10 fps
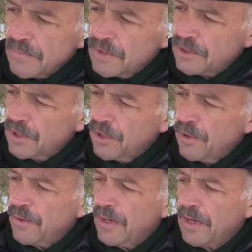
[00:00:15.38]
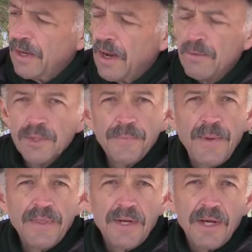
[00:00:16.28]
so I will
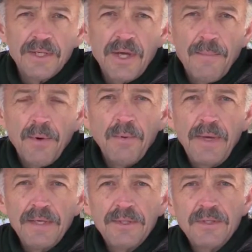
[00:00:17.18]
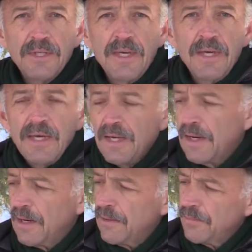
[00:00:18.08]
spend the next couple of weeks
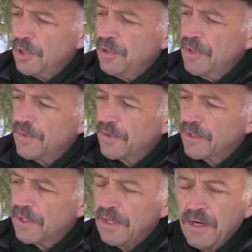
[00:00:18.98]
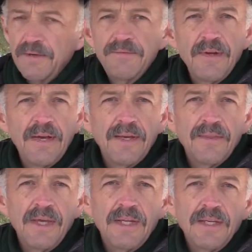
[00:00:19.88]
shooting with the glove
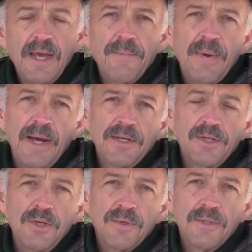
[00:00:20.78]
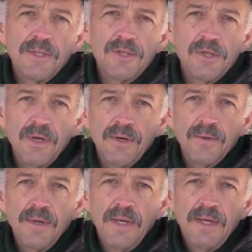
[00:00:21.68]
and then get back to you and let you know
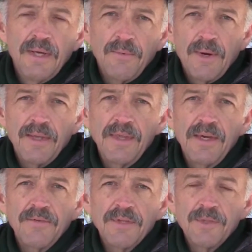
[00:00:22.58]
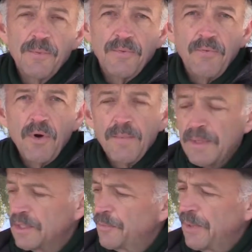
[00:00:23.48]
what I think of its
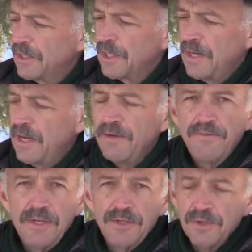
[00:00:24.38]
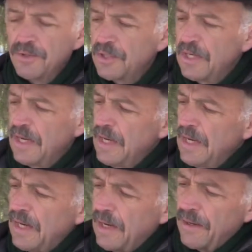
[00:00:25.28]
performance. But today features,
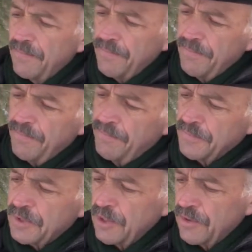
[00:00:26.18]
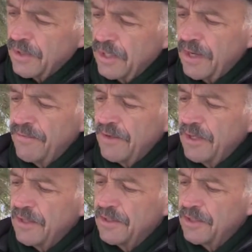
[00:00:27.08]
so the glove
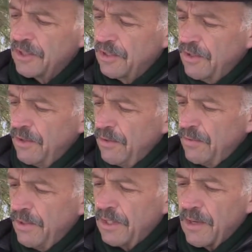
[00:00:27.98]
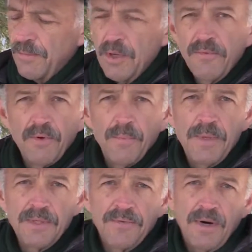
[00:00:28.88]
is really a beautiful
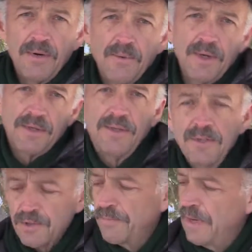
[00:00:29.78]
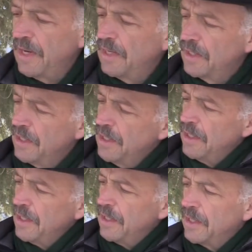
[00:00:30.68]
piece of artwork. These are made
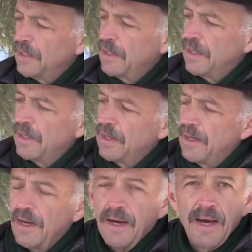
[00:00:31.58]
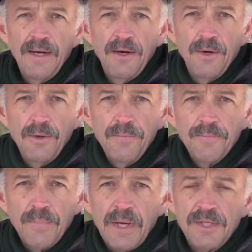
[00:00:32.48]
in Idaho
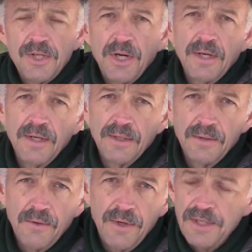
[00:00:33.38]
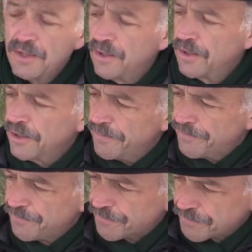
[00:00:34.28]
by John and Lori Turner.
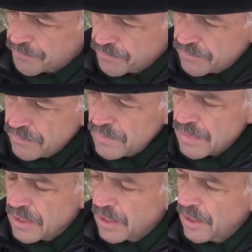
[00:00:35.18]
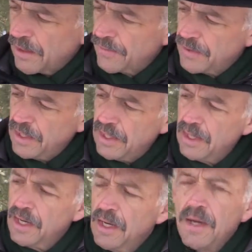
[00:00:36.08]
The
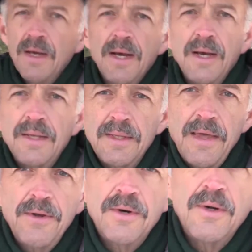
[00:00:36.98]
leather